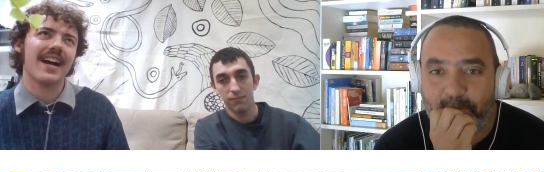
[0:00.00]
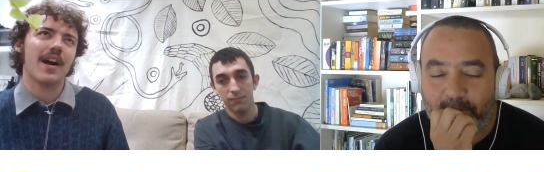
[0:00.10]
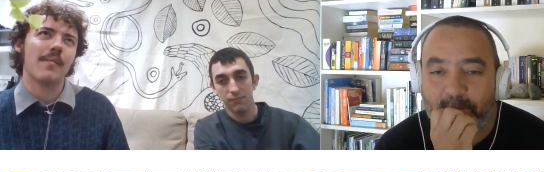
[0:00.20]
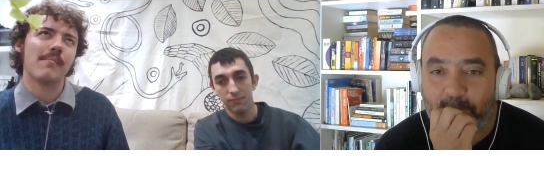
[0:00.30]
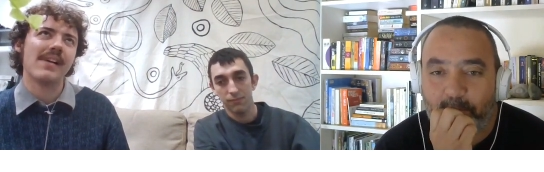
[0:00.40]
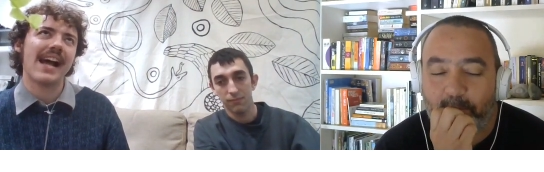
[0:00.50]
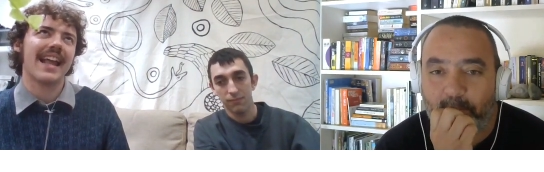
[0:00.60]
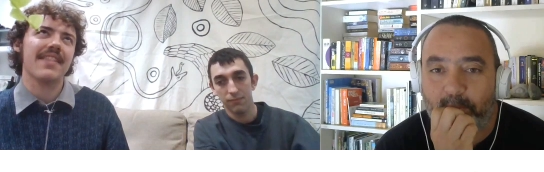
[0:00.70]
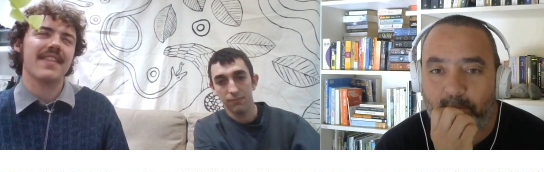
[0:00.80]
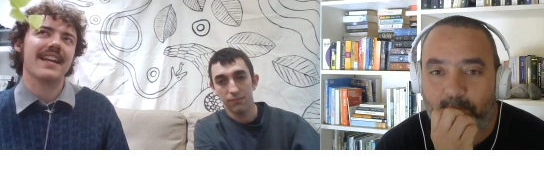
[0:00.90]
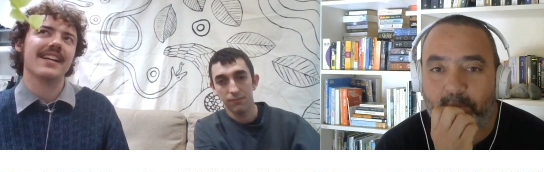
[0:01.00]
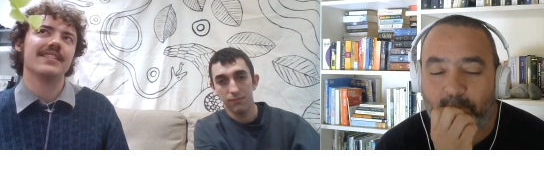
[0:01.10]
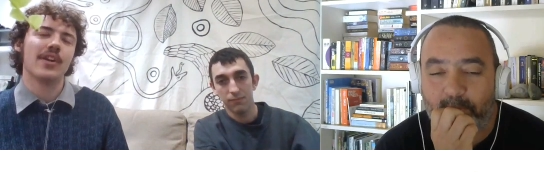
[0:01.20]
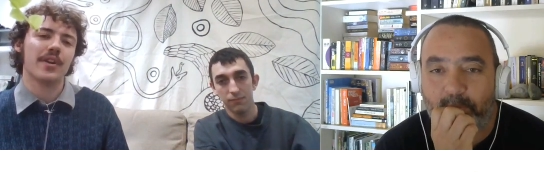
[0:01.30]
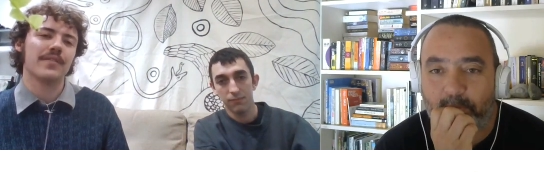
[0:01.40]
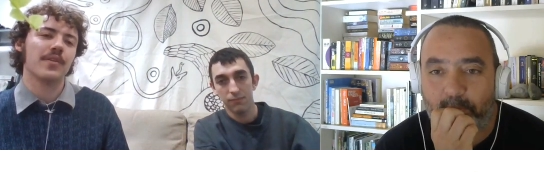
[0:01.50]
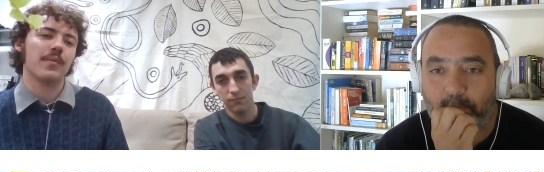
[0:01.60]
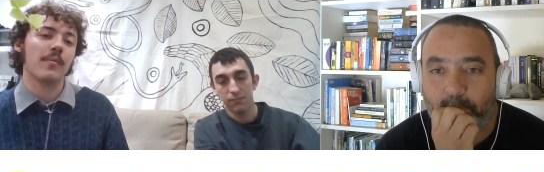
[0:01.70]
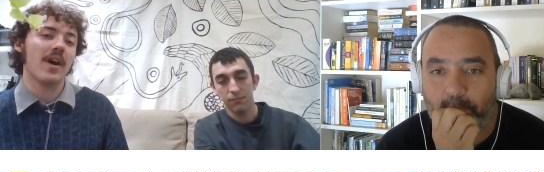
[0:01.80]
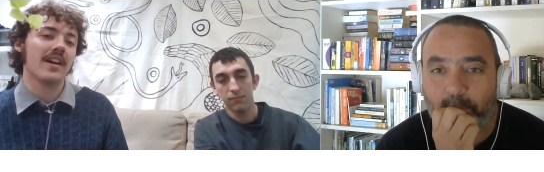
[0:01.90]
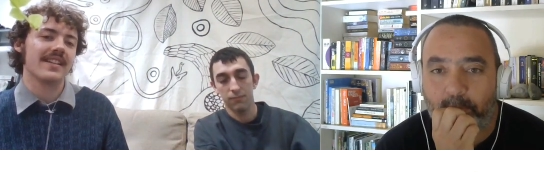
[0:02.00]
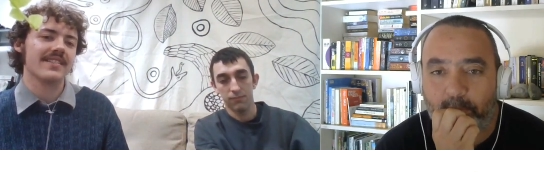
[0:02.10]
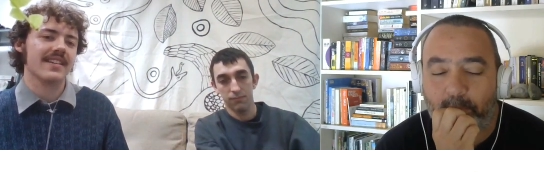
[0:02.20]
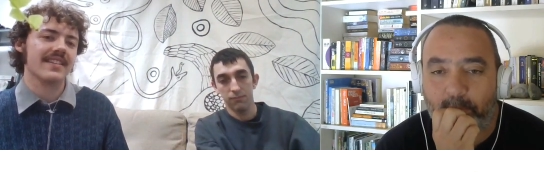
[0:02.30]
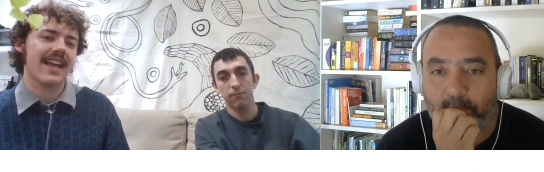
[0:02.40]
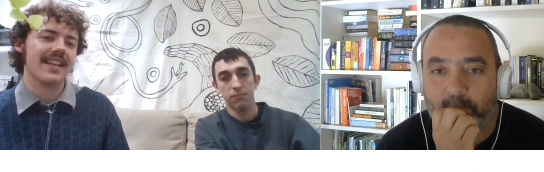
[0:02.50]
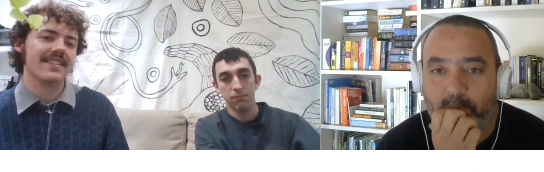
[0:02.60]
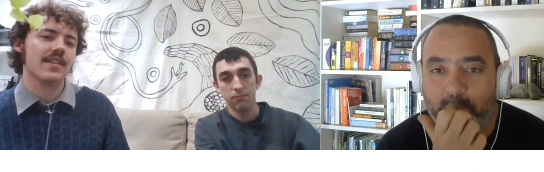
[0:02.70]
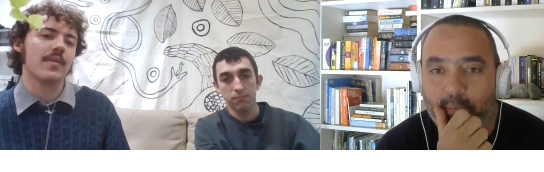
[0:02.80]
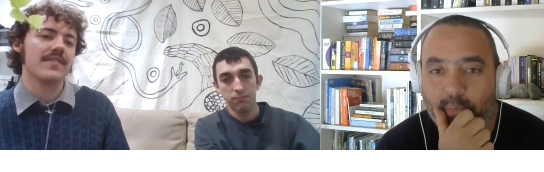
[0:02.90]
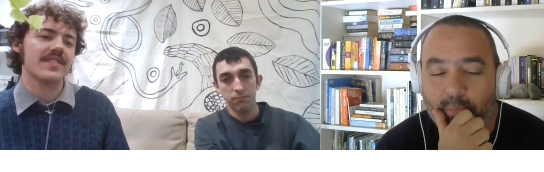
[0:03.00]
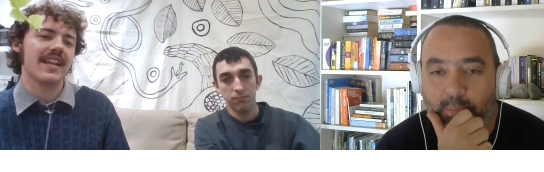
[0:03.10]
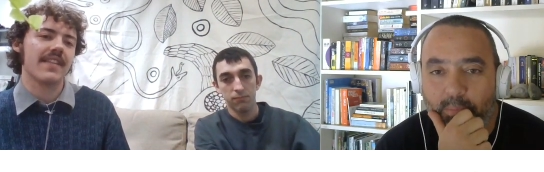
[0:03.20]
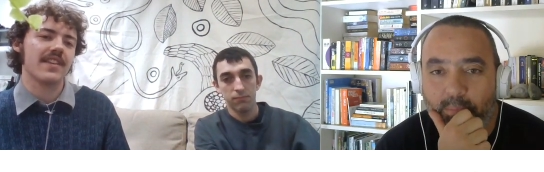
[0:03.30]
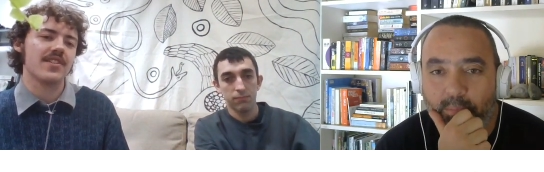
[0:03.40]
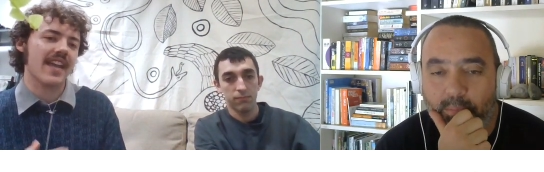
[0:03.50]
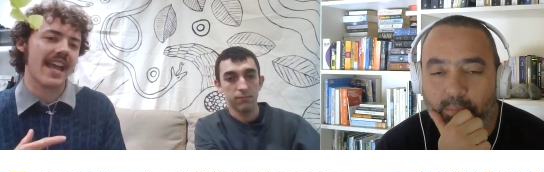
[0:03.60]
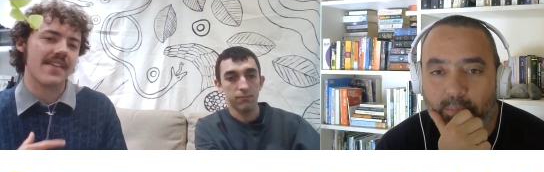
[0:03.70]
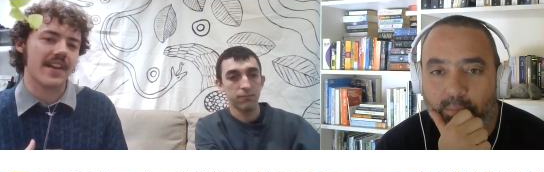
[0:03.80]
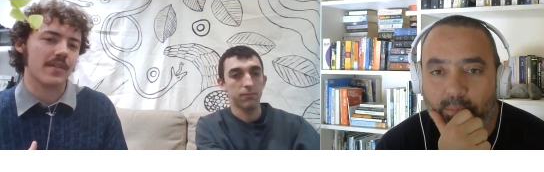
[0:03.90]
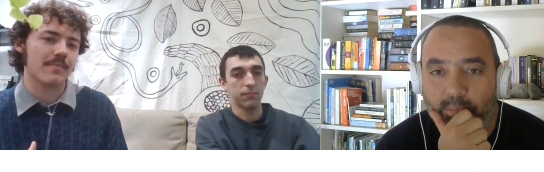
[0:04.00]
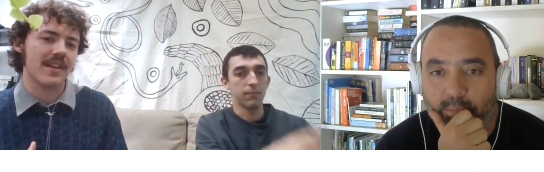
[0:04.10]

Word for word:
Speaker 1: Um and I think a lot of the rewilding success that we've seen in the UK that I was hmm.